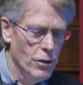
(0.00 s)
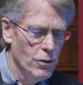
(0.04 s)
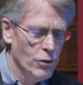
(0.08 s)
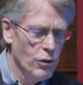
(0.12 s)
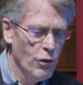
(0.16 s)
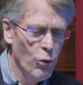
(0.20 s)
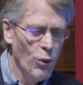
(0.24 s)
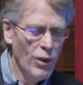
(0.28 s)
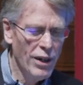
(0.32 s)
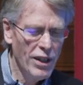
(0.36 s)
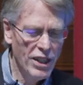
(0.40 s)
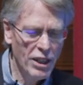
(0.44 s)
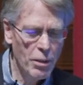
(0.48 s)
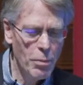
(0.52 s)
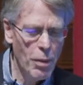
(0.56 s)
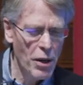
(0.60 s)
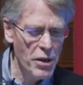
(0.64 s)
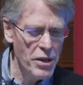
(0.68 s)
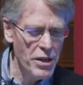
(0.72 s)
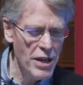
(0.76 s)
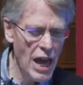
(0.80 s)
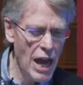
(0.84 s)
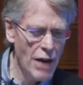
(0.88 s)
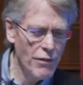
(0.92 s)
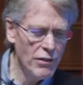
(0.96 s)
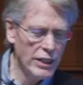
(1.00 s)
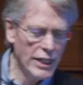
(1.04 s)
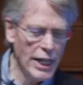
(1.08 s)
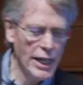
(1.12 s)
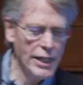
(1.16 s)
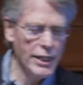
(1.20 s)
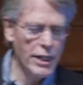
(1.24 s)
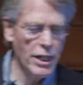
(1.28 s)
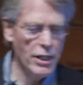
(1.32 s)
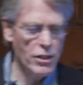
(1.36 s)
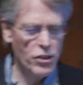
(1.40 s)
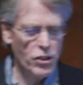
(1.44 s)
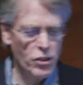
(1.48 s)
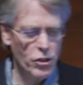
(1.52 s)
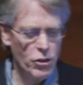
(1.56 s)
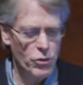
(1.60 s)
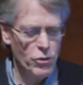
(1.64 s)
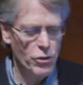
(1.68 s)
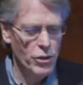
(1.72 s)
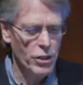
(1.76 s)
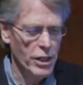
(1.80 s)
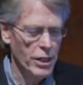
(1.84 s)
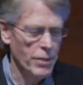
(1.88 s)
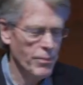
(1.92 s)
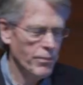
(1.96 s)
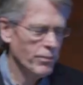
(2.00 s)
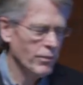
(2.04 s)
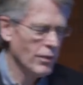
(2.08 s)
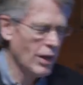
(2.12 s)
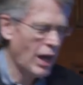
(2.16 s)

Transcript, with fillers: So I want to think about navigating uncertainty.